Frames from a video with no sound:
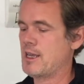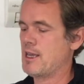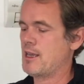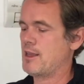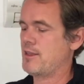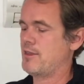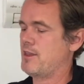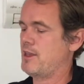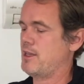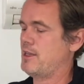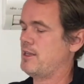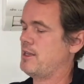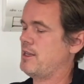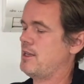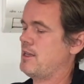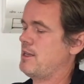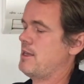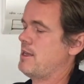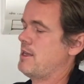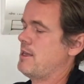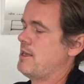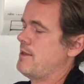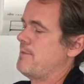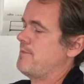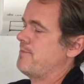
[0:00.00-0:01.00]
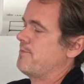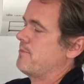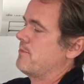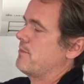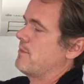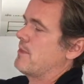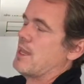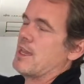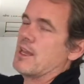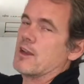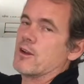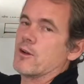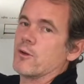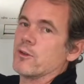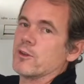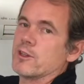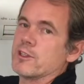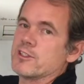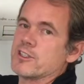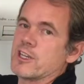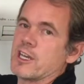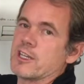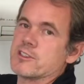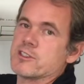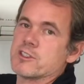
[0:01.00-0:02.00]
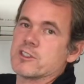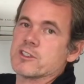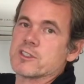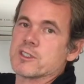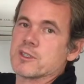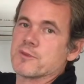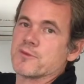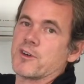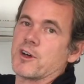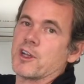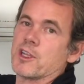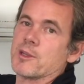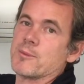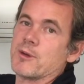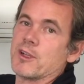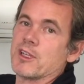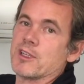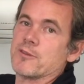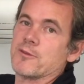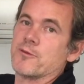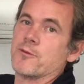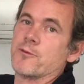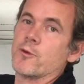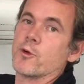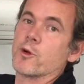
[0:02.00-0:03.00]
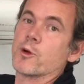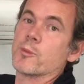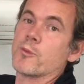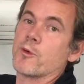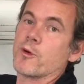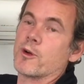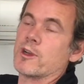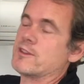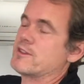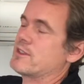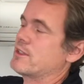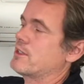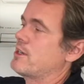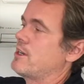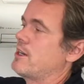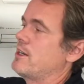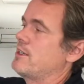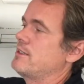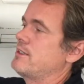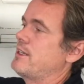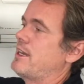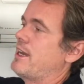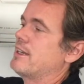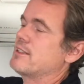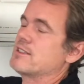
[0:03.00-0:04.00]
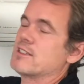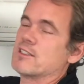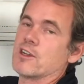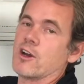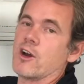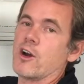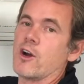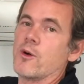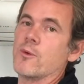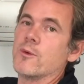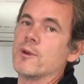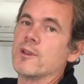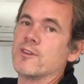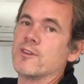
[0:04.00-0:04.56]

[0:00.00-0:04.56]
that it only touches the volleyball at 4 points of contact and always